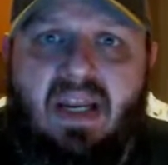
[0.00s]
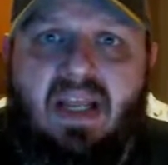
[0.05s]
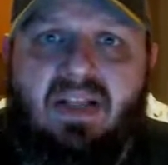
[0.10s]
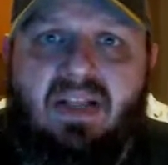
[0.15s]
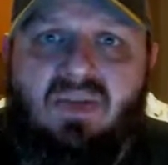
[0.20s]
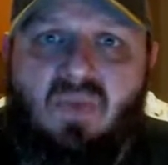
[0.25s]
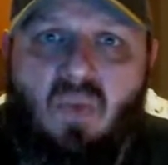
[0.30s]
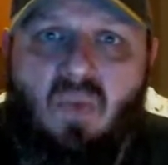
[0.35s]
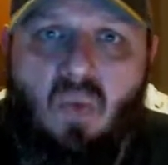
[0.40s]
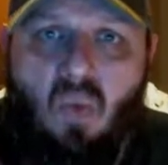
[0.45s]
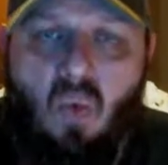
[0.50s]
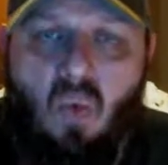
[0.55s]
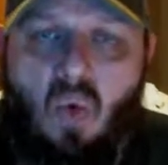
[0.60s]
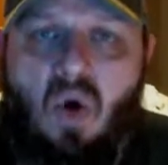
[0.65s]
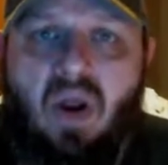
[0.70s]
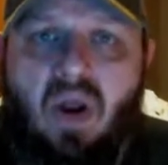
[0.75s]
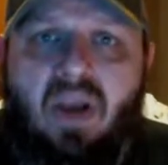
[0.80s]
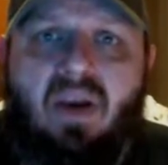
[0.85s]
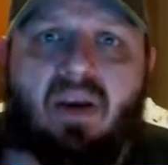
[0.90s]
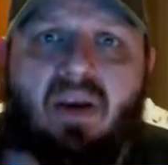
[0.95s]
It's
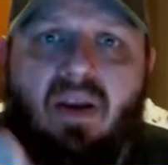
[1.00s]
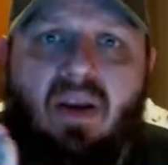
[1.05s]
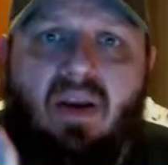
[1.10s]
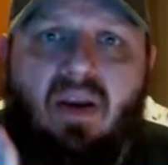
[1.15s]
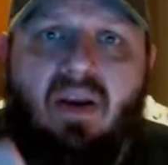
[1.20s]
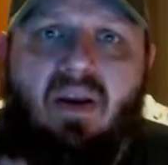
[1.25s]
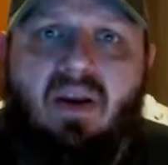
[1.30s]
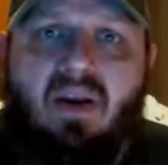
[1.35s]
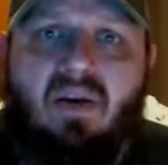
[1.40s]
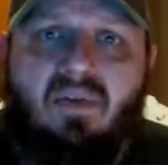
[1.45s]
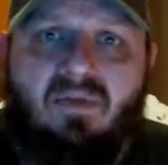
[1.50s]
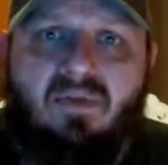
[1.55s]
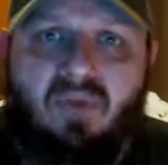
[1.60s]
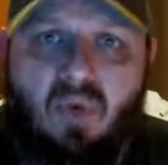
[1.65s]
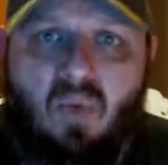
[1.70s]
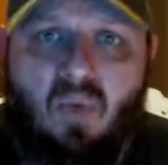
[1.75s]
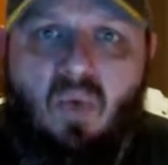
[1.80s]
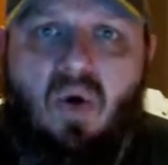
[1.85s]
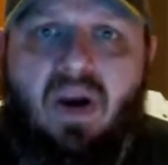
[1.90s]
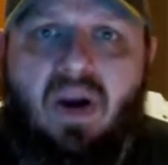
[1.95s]
one
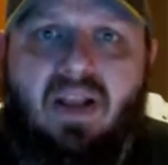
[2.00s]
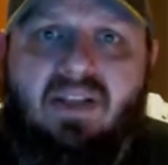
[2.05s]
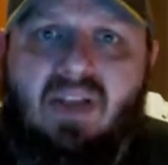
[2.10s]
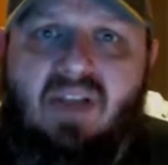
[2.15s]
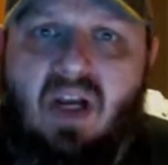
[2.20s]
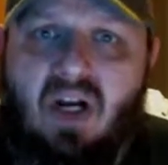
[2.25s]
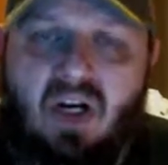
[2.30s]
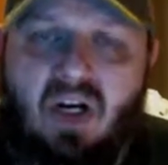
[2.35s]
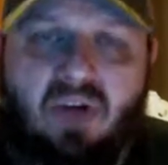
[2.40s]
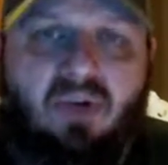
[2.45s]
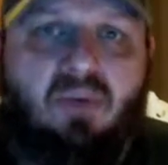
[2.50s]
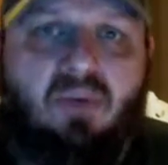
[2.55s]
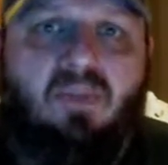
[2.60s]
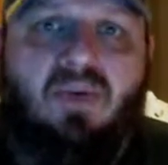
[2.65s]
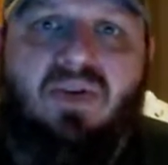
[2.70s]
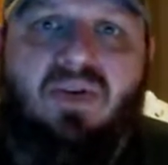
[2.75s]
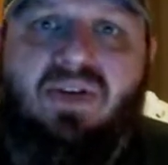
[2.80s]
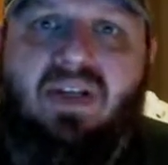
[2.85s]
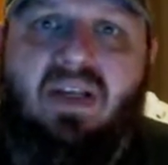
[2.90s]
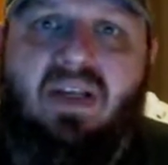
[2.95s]
for one. It's
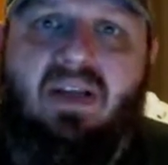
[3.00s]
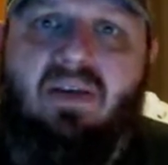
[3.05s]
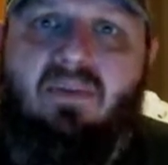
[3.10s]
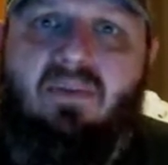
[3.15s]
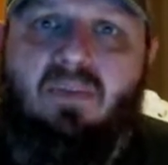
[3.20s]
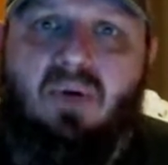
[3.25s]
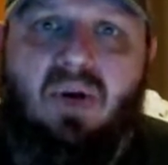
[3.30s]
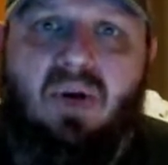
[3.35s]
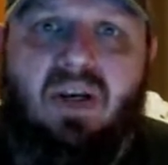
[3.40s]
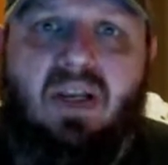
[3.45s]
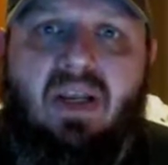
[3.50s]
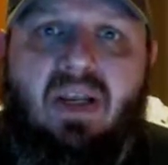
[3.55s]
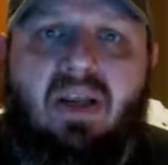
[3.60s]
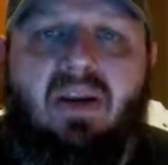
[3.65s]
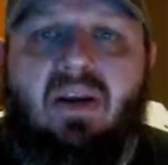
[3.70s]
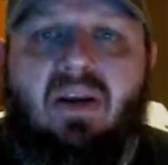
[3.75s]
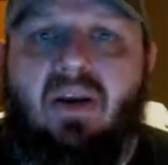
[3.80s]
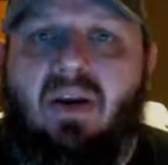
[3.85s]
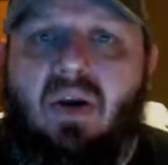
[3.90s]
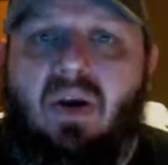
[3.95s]
100% put
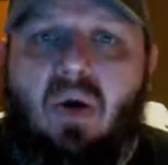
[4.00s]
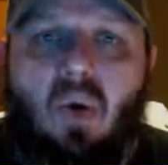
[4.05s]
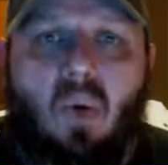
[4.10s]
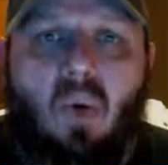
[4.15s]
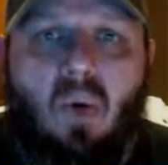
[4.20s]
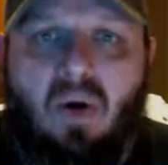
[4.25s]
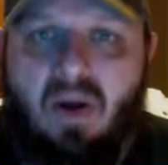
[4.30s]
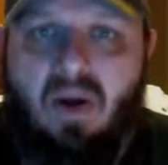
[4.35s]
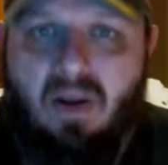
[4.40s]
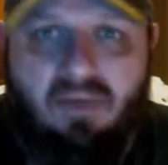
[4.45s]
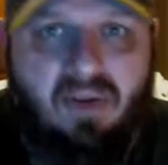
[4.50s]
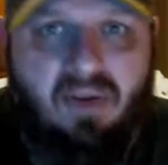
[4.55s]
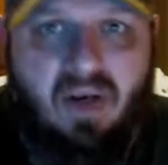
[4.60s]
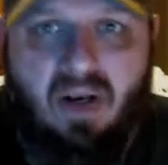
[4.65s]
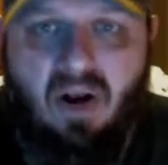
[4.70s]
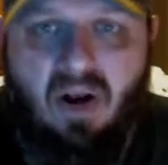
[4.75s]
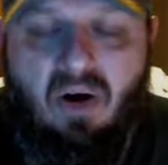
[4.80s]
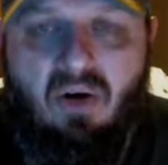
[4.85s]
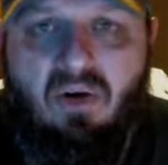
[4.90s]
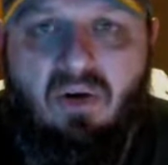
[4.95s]
in or nothing
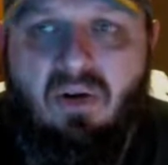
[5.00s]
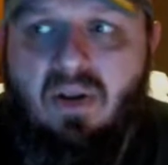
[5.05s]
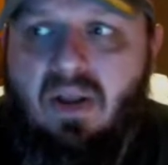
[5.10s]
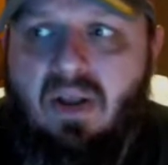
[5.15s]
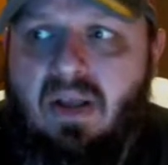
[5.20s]
at all.